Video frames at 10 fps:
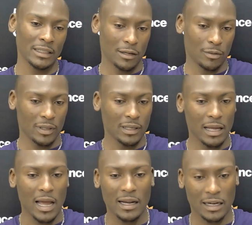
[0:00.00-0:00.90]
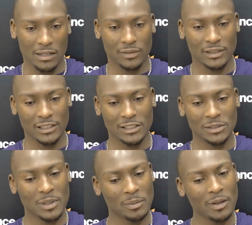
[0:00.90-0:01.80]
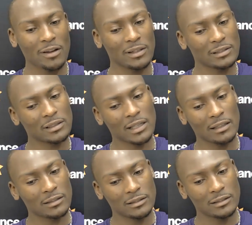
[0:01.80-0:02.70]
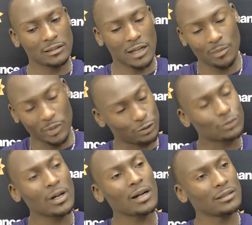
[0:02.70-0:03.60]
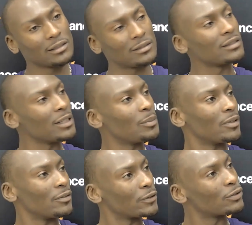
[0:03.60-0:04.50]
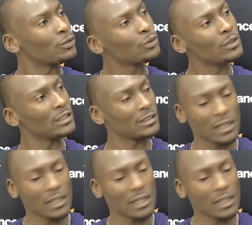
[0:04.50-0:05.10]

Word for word: went and had a conversation with my parents, like, and I've been struggling sleeping for two weeks.